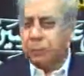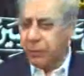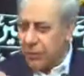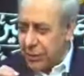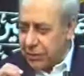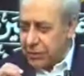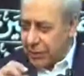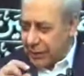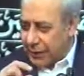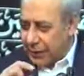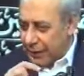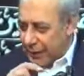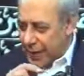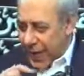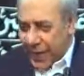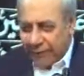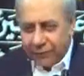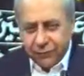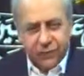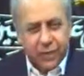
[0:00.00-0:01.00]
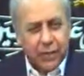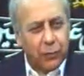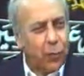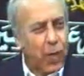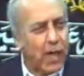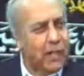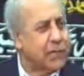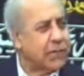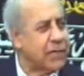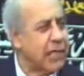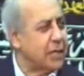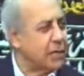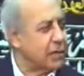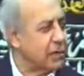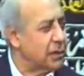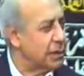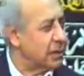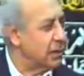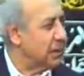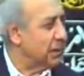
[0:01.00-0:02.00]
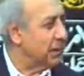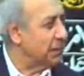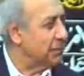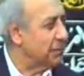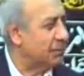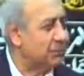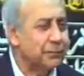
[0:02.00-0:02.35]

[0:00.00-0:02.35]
political life in one sentence.